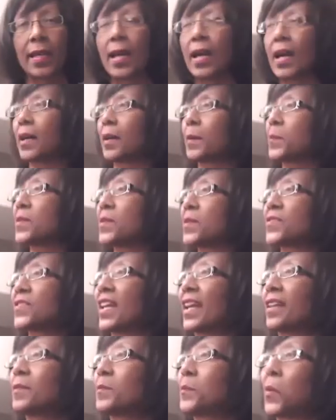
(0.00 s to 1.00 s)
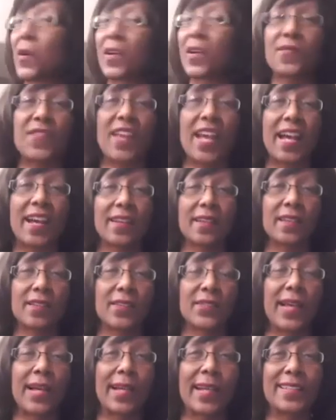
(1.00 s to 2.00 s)
The second part of that is
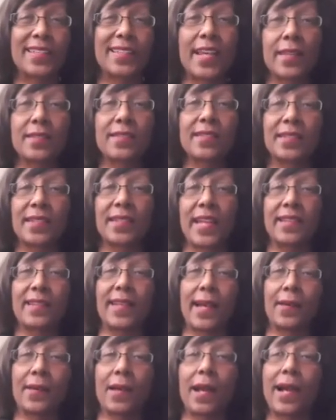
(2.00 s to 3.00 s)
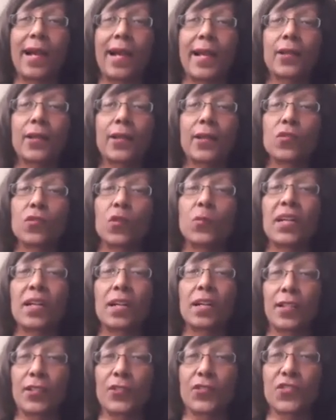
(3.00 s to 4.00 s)
I tend to lay down higher chroma
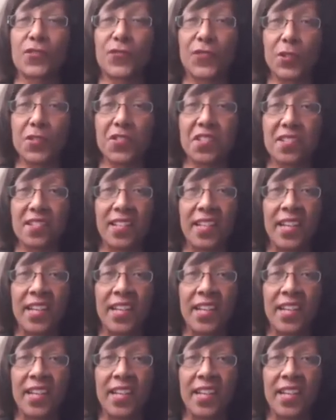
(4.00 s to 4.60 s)
colors first.